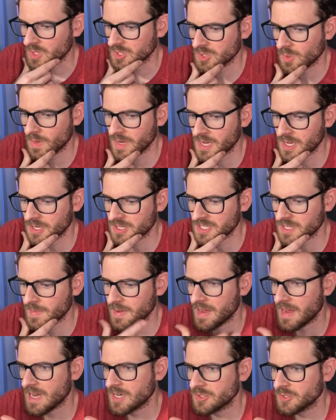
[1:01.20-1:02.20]
So what I understand
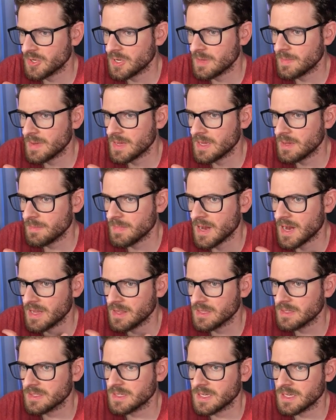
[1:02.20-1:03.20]
about AstroDB, behind
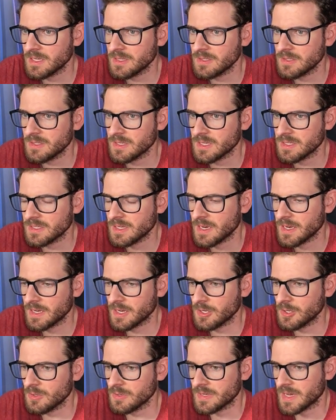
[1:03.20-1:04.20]
the scenes, it's not like
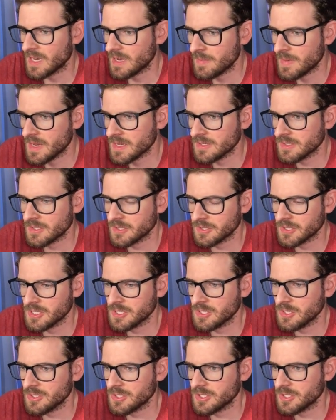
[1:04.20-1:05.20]
a new database. They're
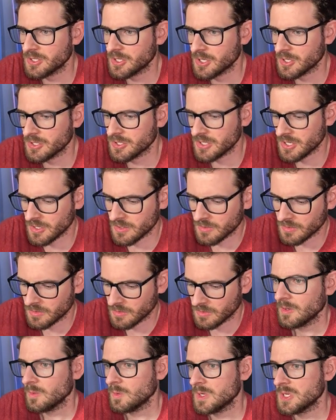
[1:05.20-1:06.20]
just using Turso,
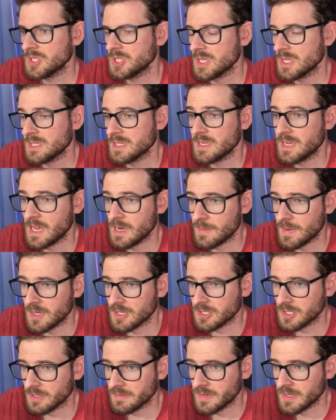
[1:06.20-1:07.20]
which is a database
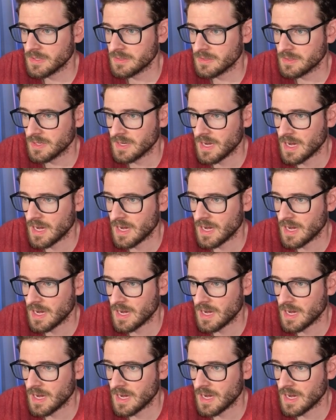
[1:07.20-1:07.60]
service.